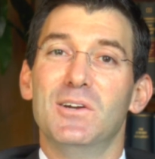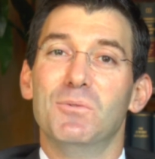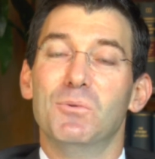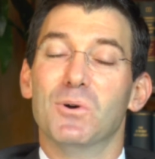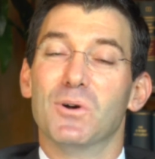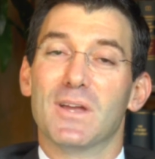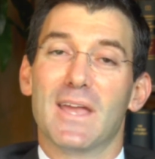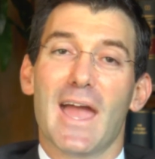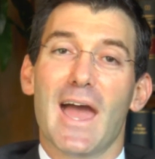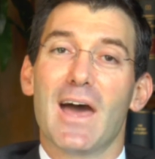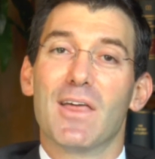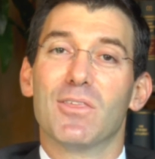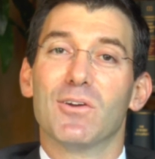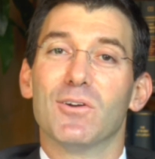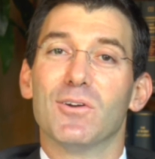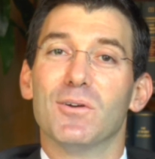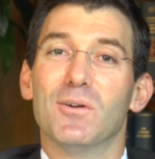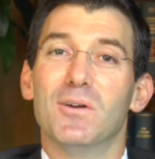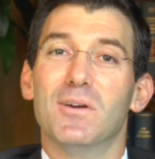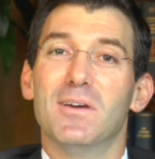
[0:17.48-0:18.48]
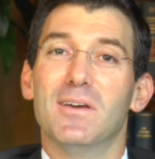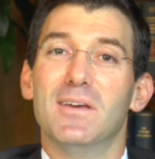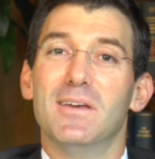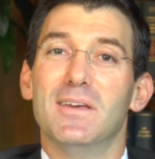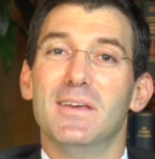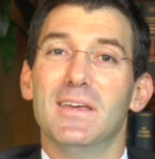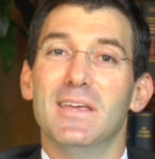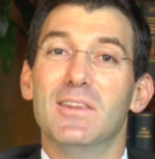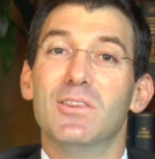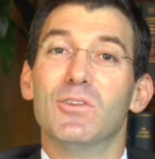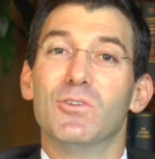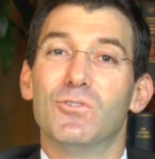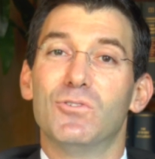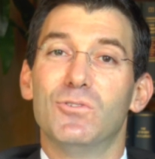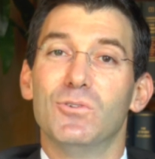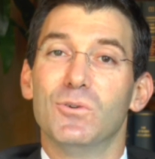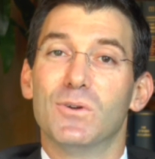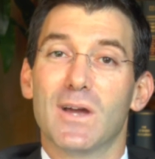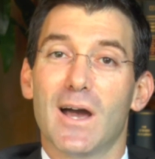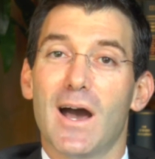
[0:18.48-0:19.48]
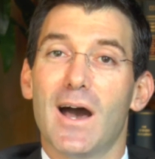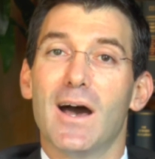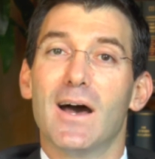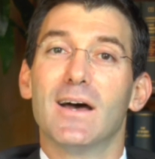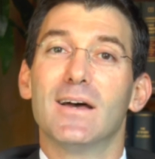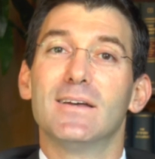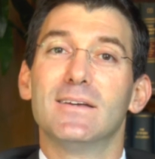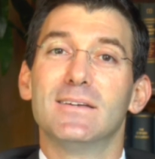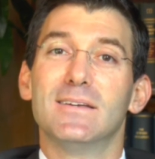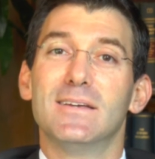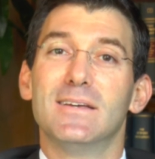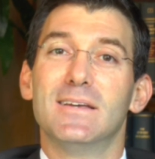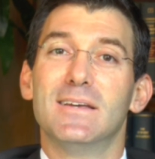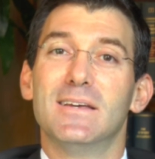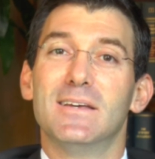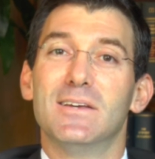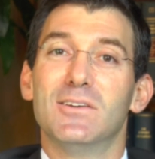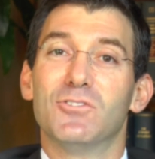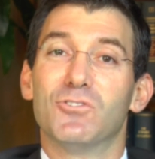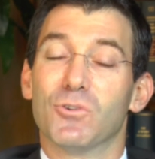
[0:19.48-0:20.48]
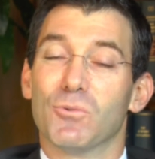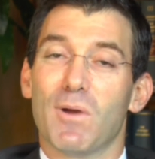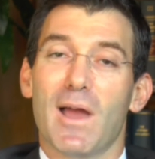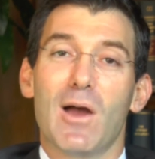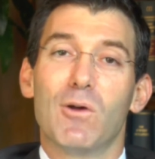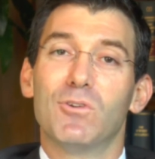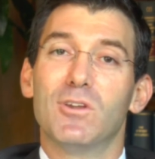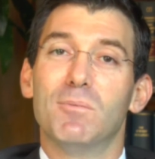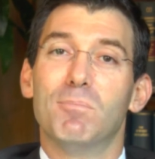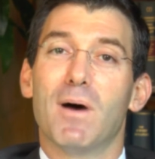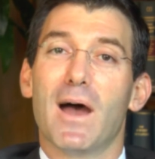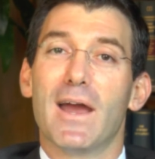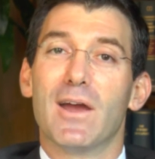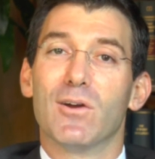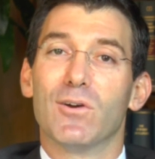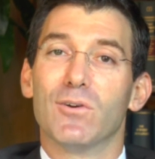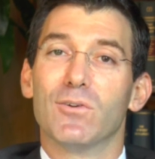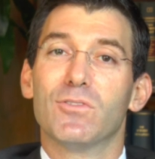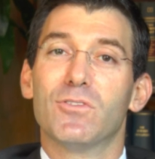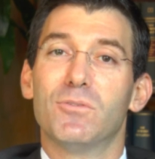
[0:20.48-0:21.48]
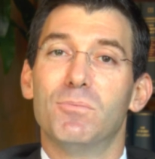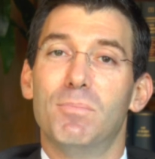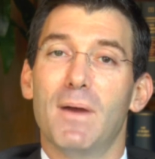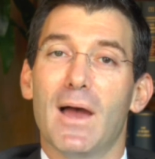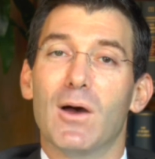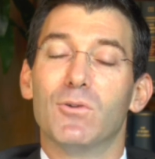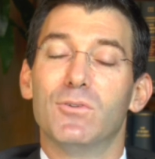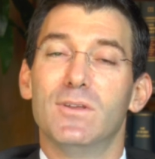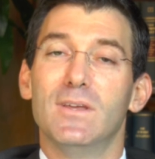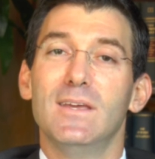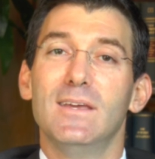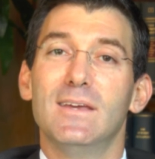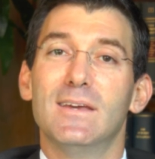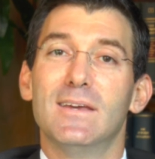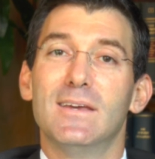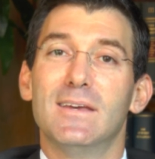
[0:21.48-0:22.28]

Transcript: We'll gather in the sukkah, surrounded by earth's bounty,